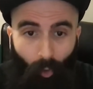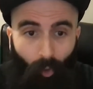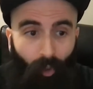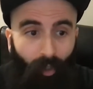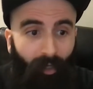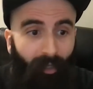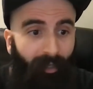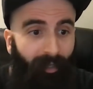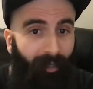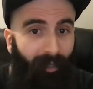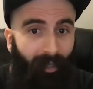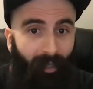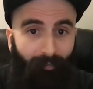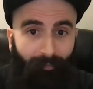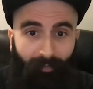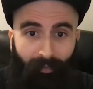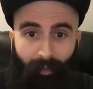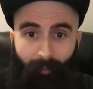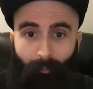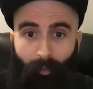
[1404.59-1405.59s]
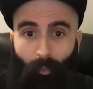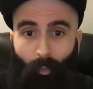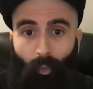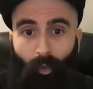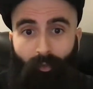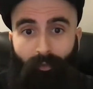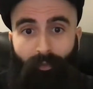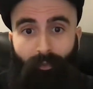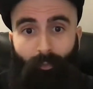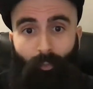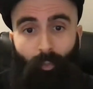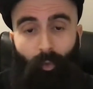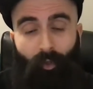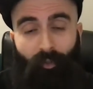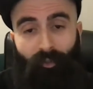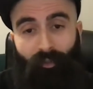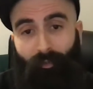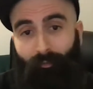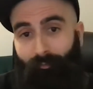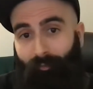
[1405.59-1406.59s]
or if someone wants to
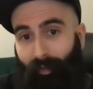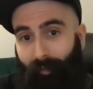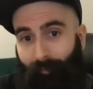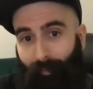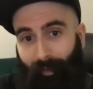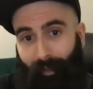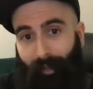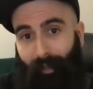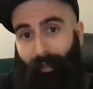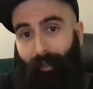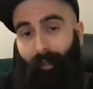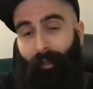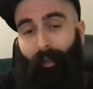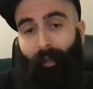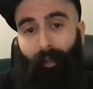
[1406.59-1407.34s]
watch the replay